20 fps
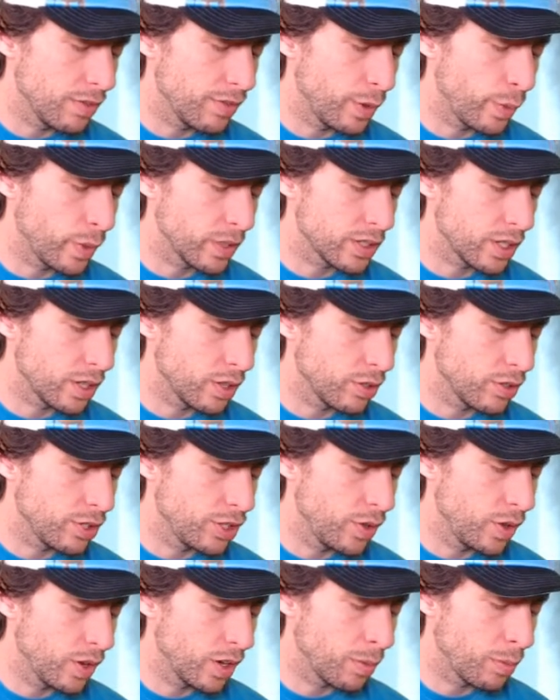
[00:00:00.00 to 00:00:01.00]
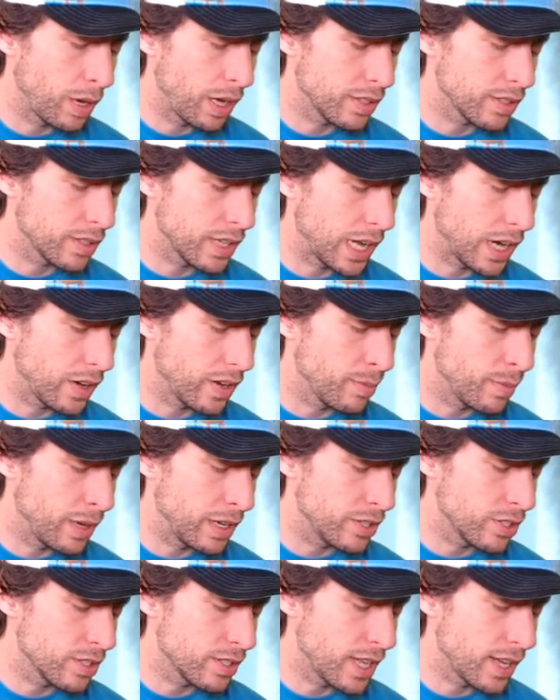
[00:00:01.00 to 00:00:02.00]
If he wasn't going 200 miles an hour, he
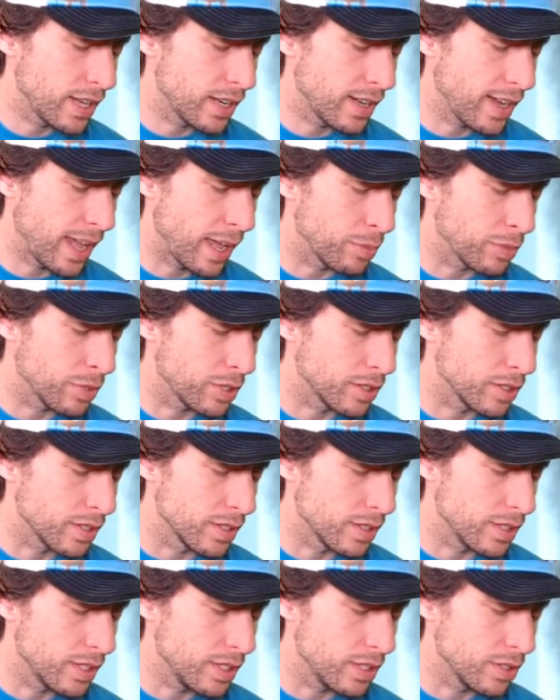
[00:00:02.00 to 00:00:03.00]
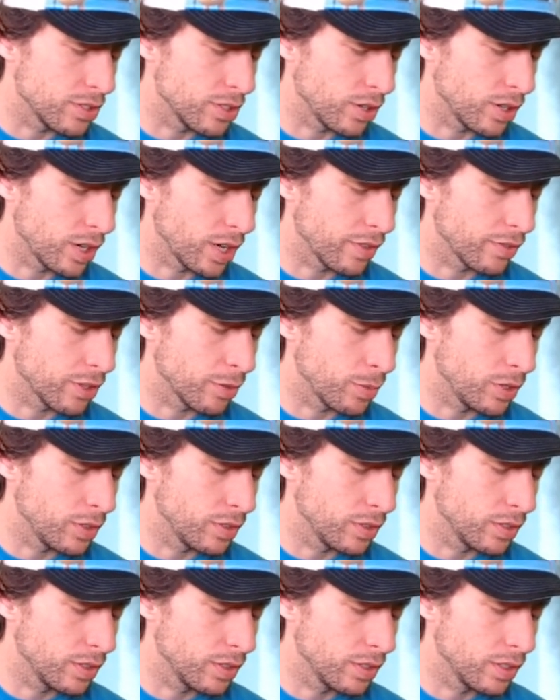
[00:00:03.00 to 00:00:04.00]
might just take a nap because his seat is so comfortable.